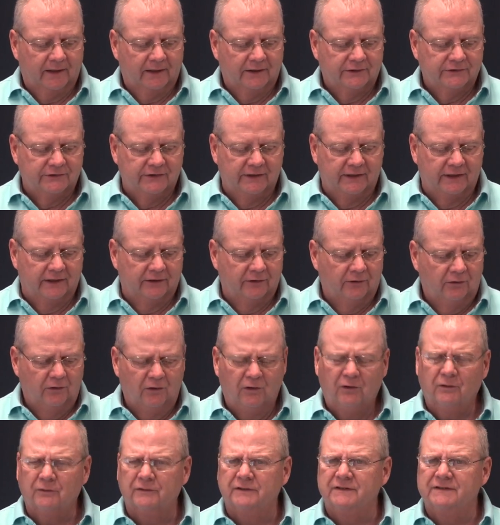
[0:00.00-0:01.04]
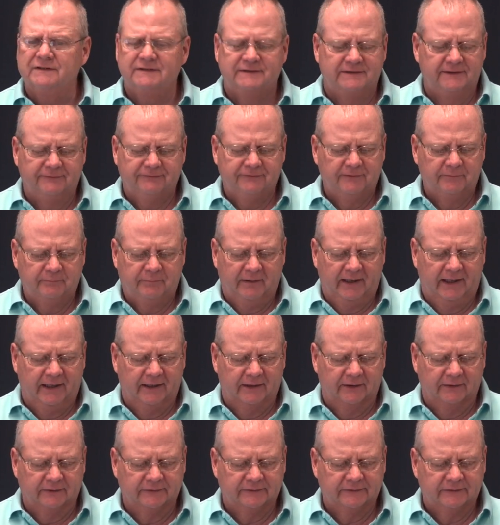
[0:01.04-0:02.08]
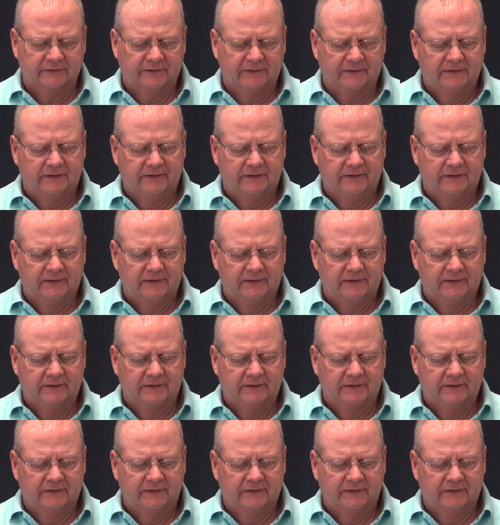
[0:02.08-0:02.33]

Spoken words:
She had all these different patterns.